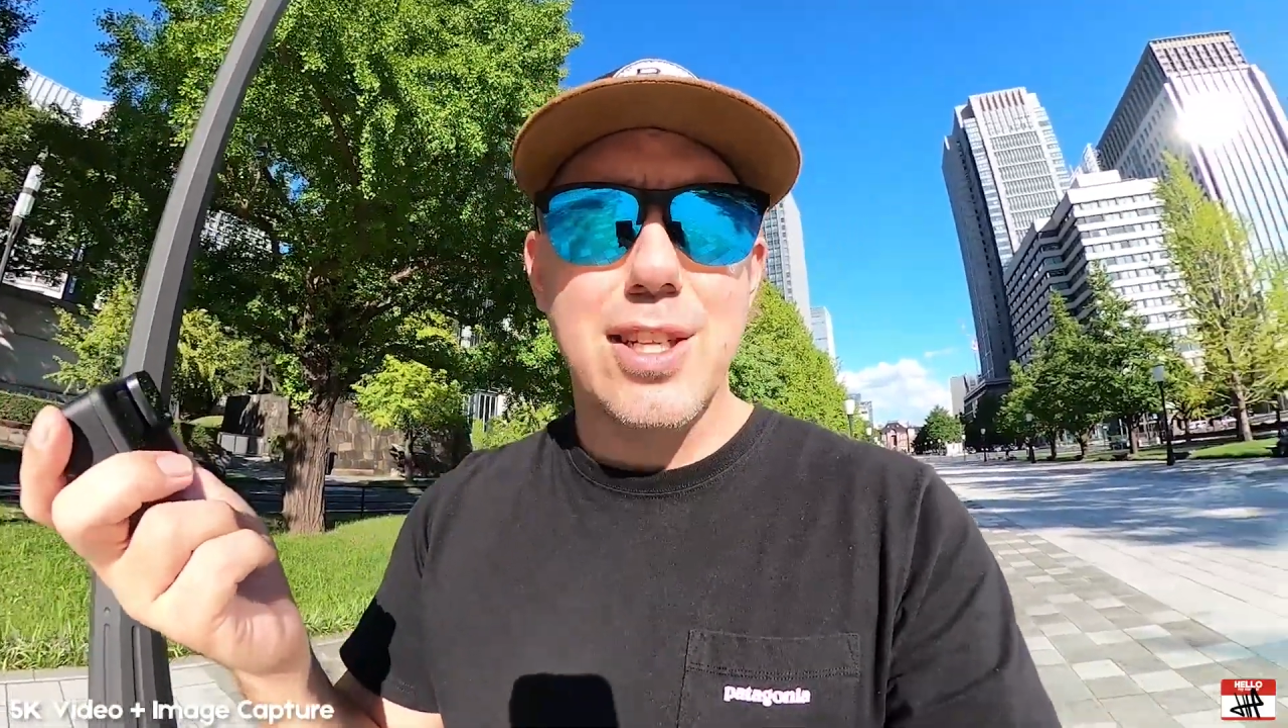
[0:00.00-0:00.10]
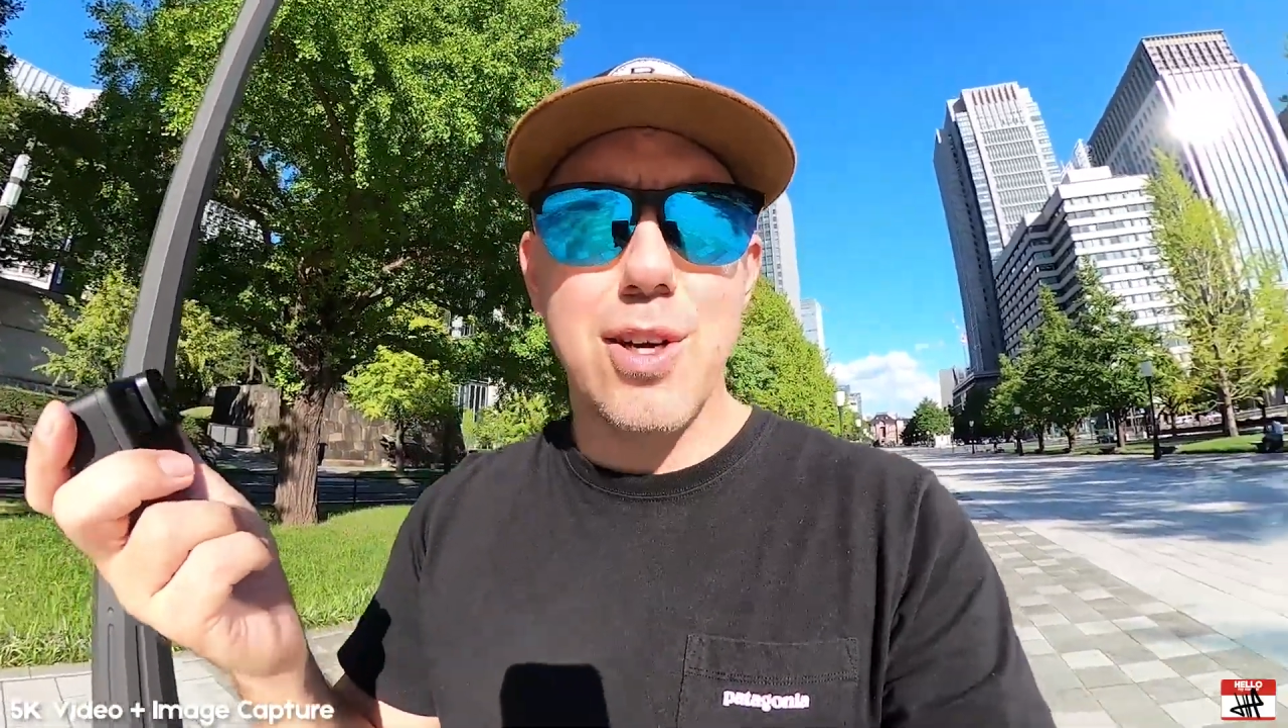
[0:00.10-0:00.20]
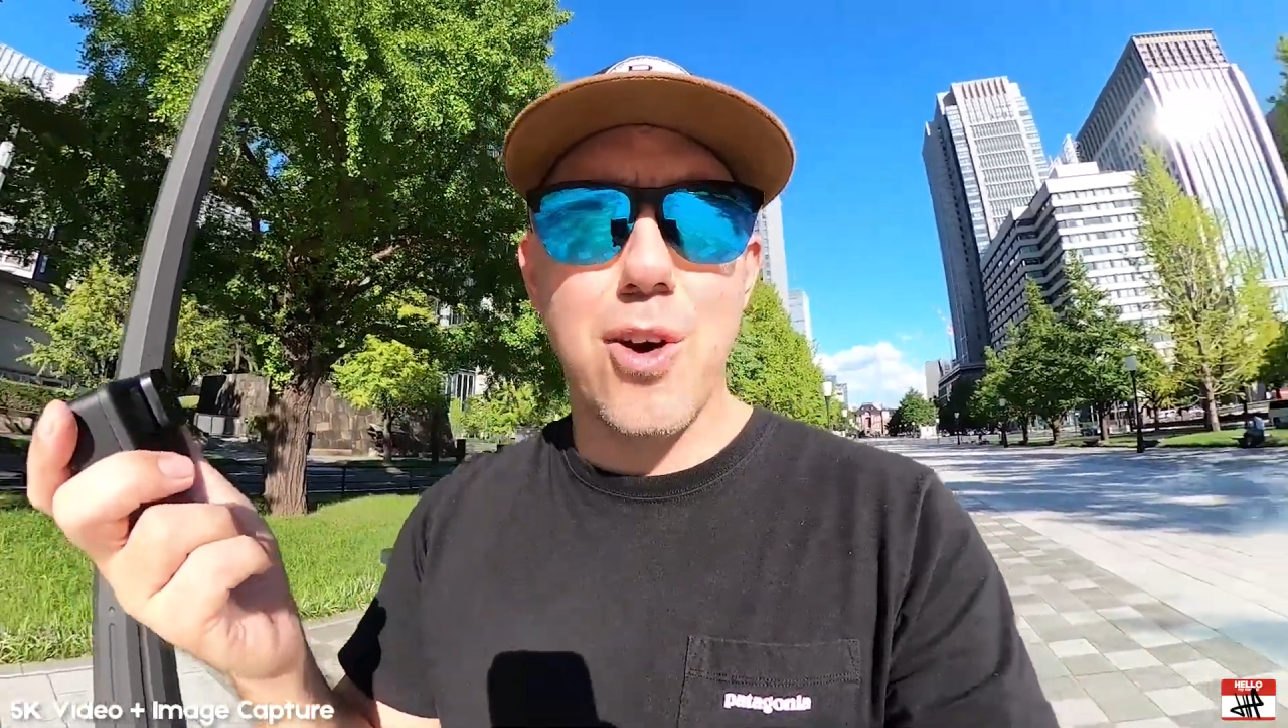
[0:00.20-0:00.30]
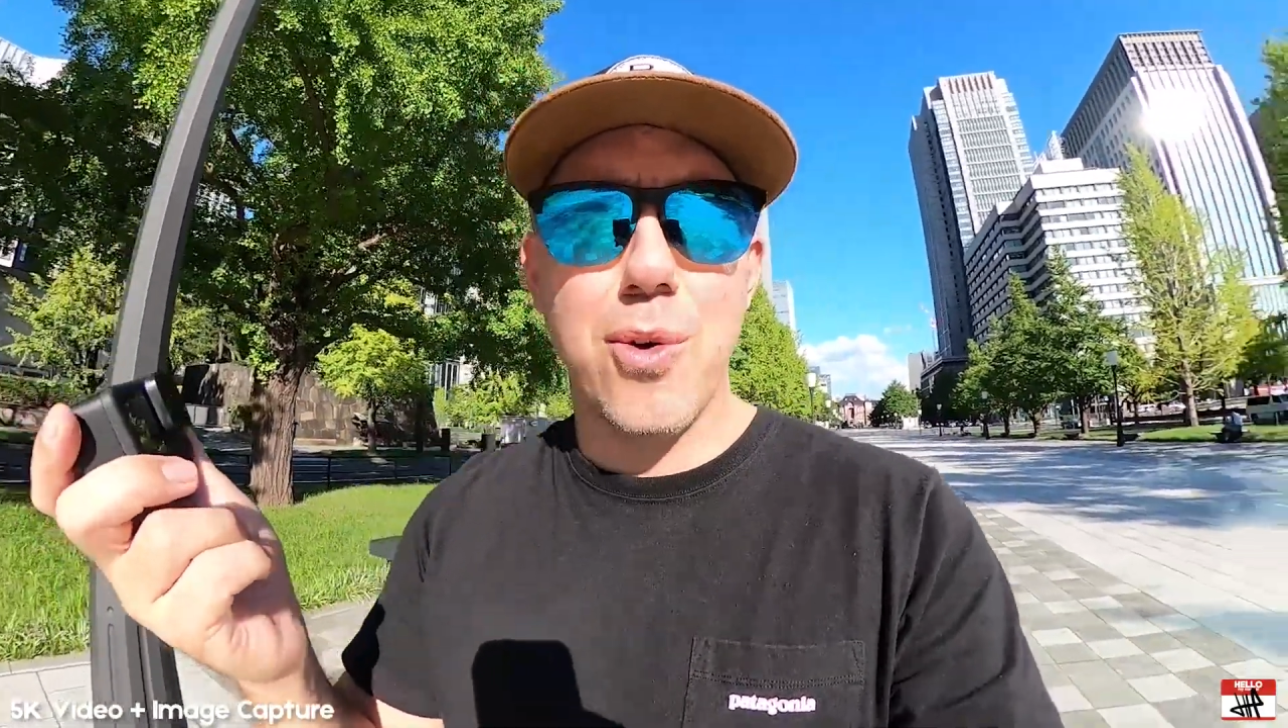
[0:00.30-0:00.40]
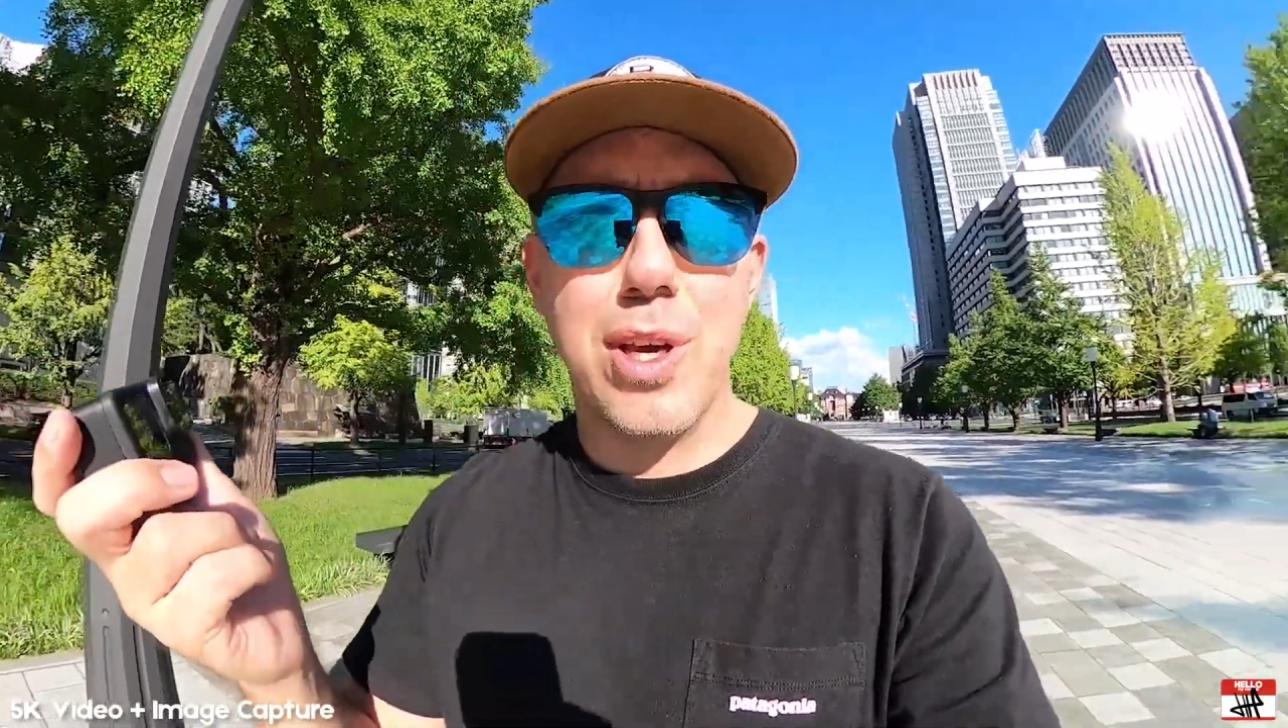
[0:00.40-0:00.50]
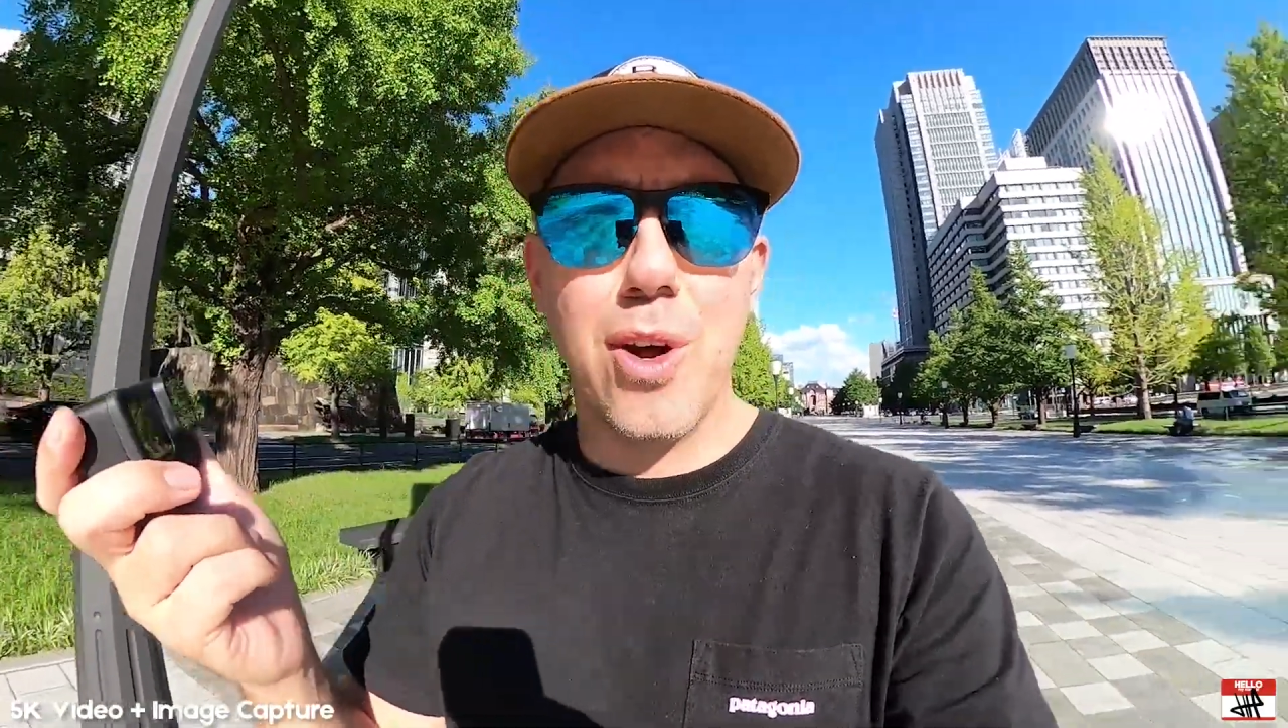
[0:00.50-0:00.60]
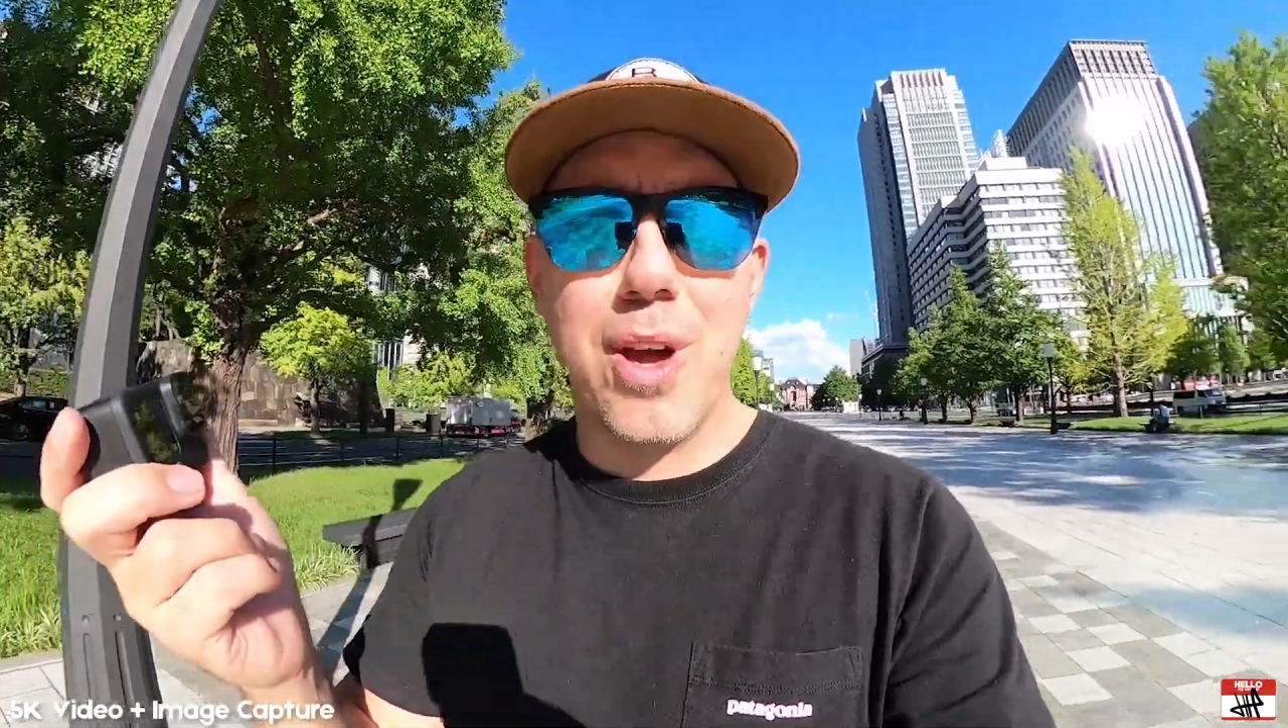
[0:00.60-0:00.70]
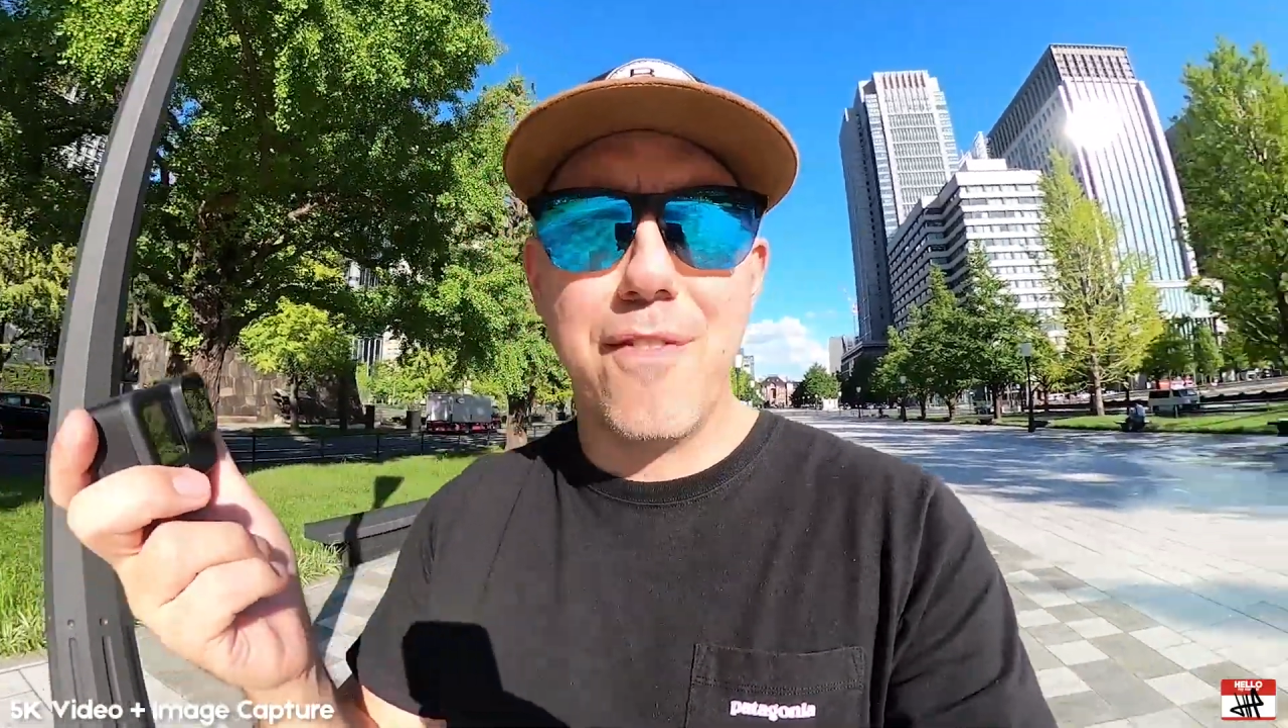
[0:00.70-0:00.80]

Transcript: So, you know,